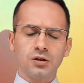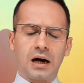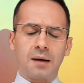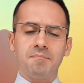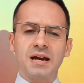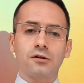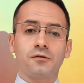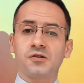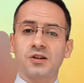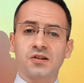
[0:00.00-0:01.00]
are men
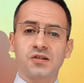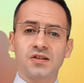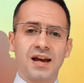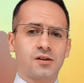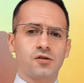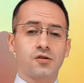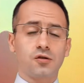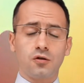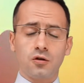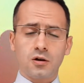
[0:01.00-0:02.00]
of
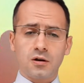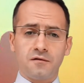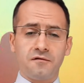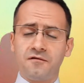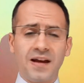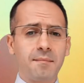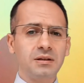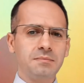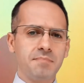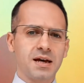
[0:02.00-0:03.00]
success,
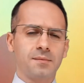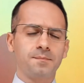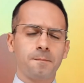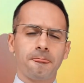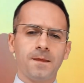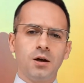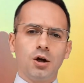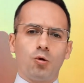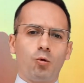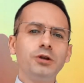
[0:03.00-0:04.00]
family men.
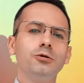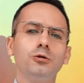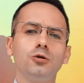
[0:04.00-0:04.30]
When you